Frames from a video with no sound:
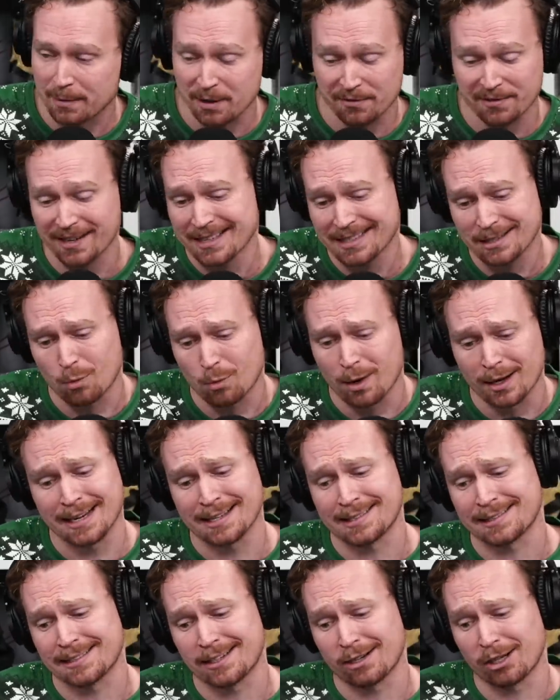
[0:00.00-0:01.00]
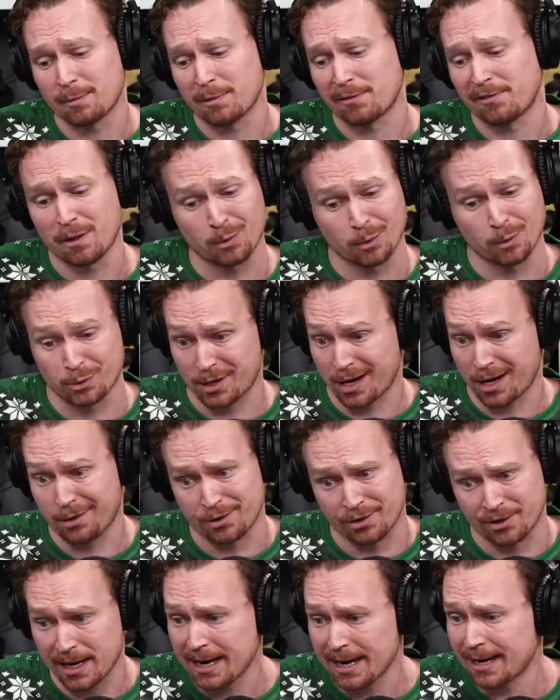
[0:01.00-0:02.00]
And if he doesn't want to necessarily be filming, which I
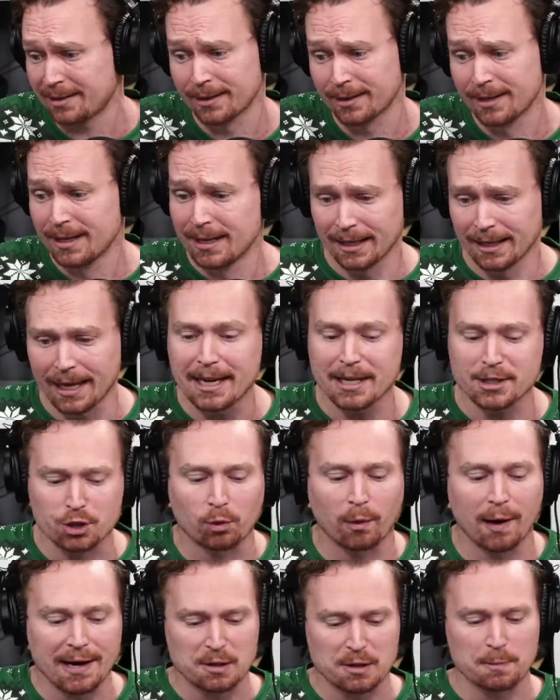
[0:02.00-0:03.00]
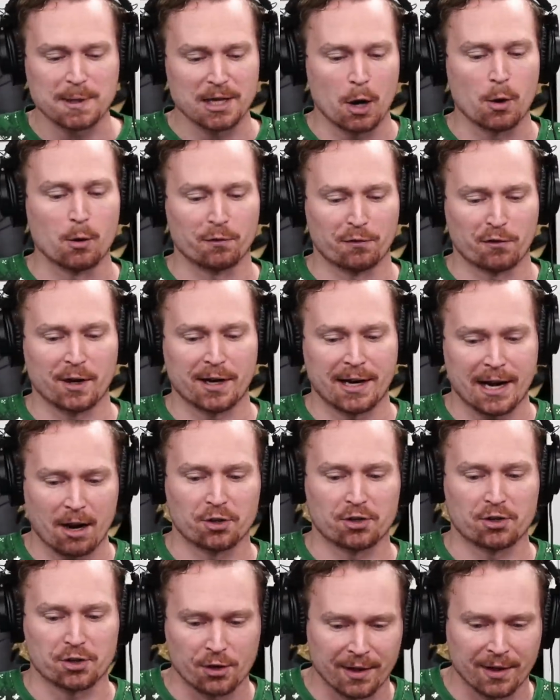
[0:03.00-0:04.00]
understand, like, it's great to be known for a
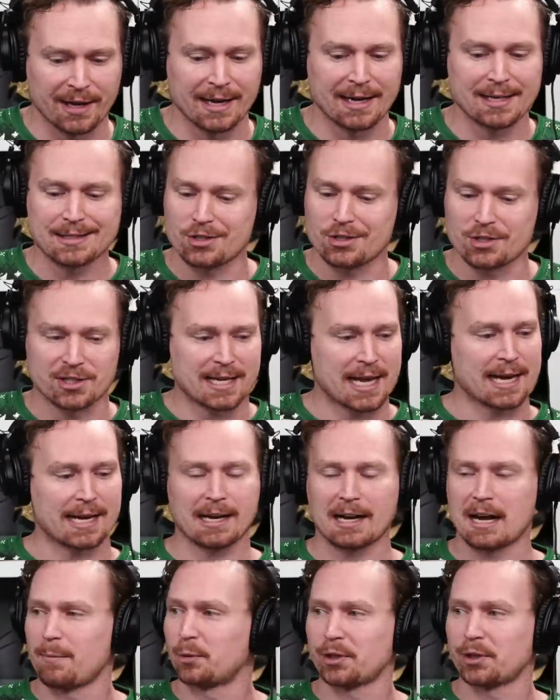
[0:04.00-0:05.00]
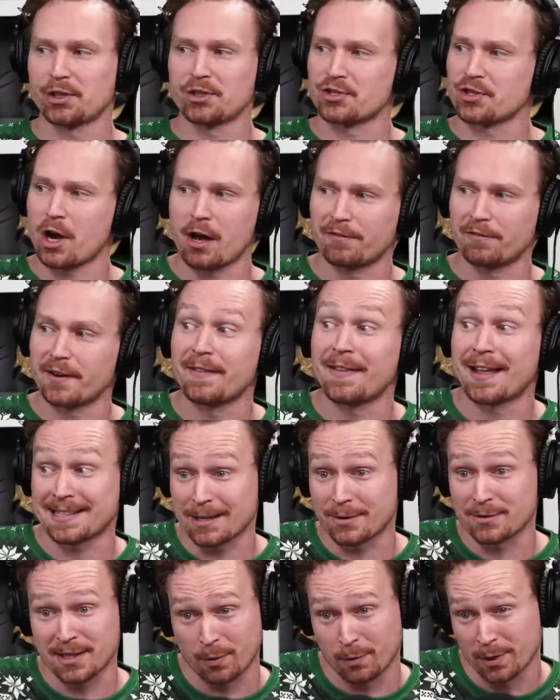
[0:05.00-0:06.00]
character and then get to just take Take a couple years off, and that
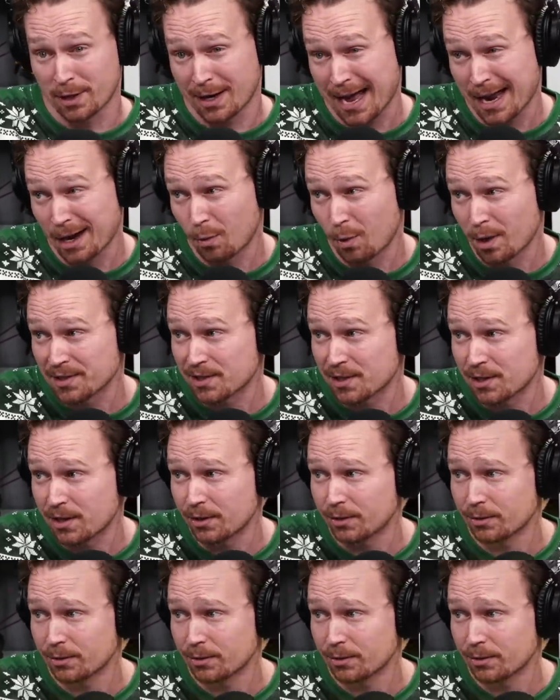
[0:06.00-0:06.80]
sounds like what he kind of wants to do.